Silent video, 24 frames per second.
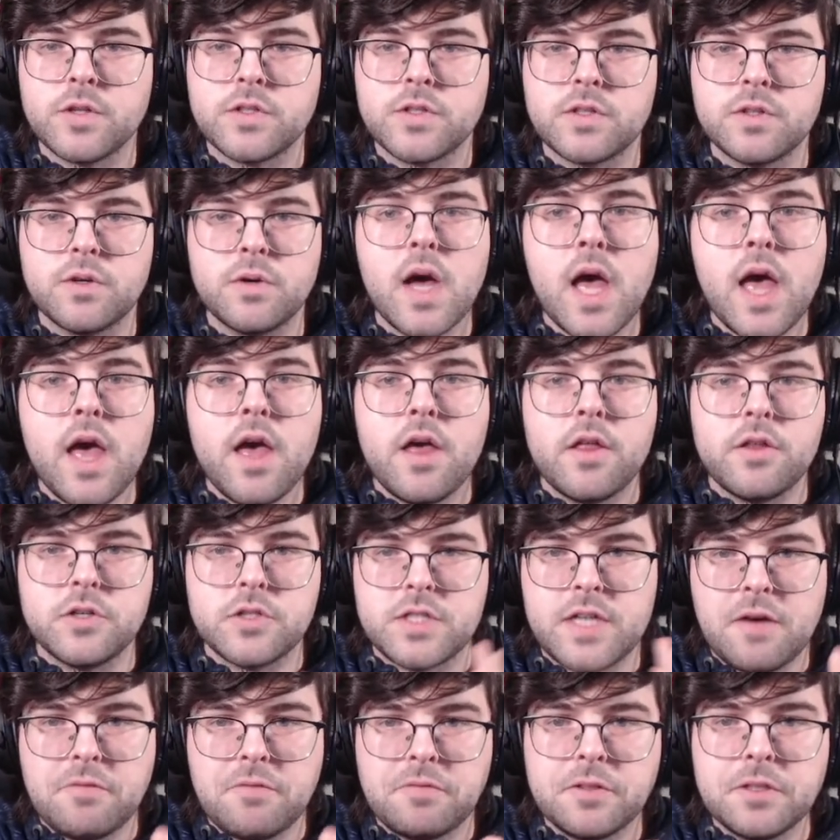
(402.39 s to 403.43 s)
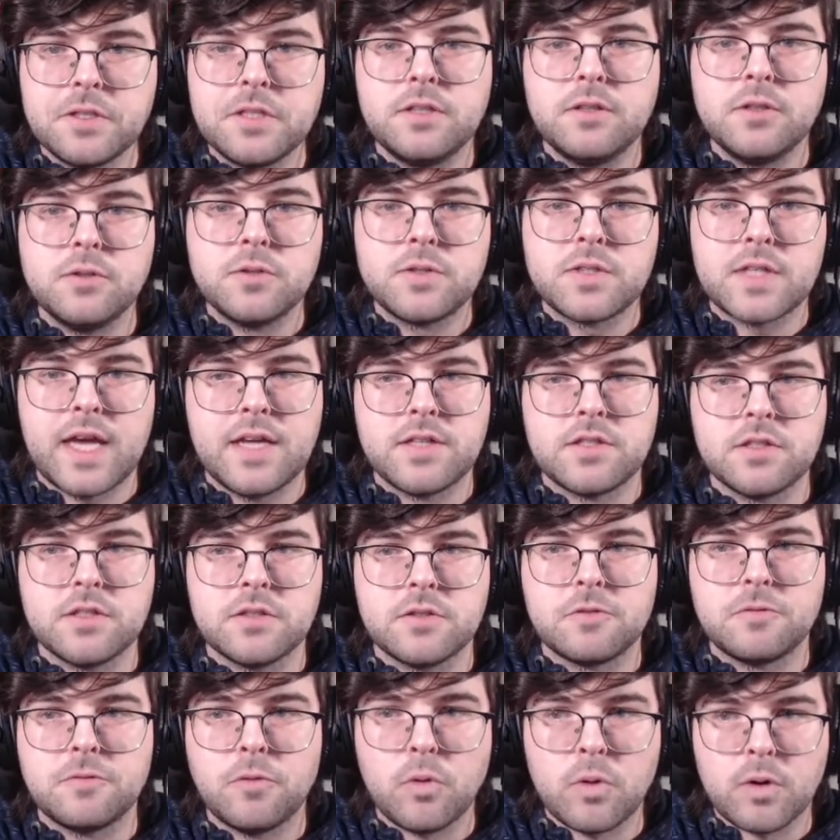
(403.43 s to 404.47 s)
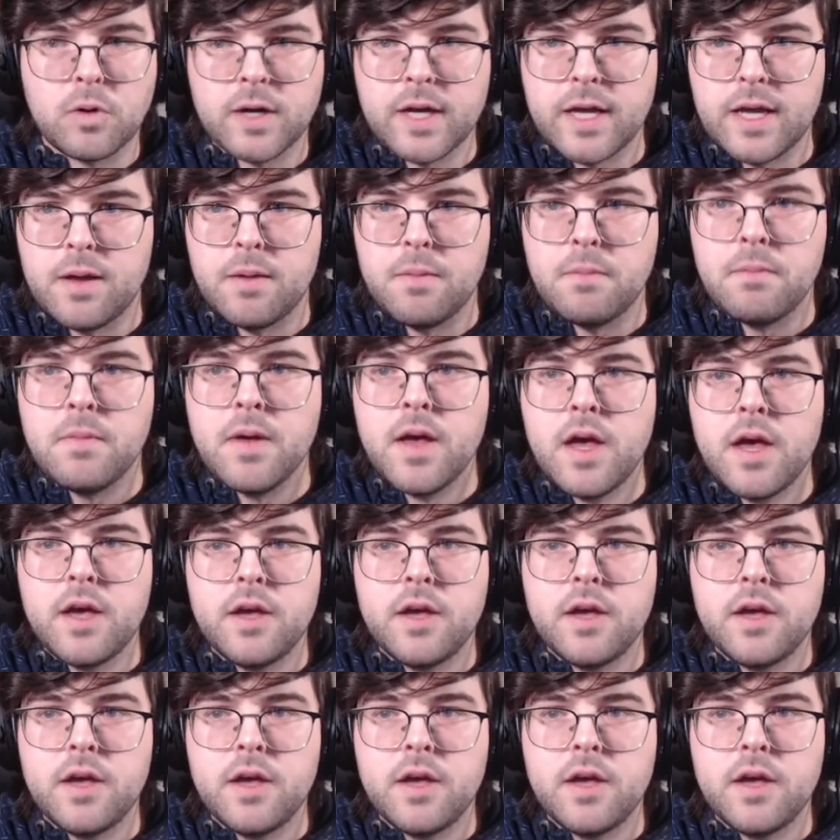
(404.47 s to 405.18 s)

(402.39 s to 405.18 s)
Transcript: So there's definitely use cases for him.